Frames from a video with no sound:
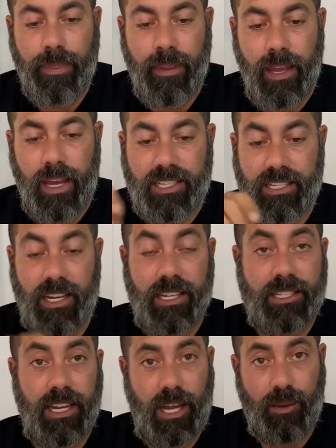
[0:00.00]
it's nice
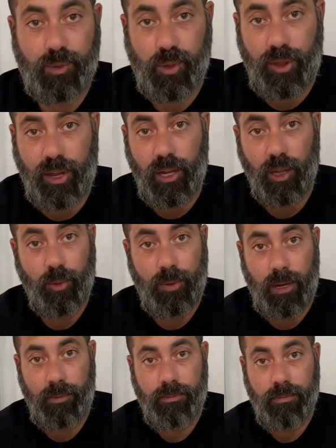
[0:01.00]
that it comes with an
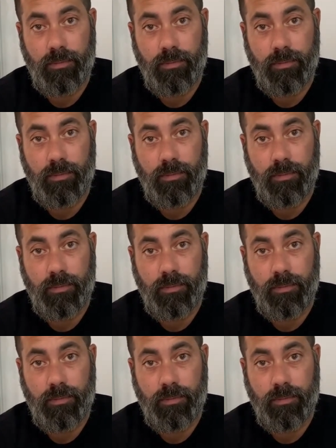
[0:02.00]
aluminum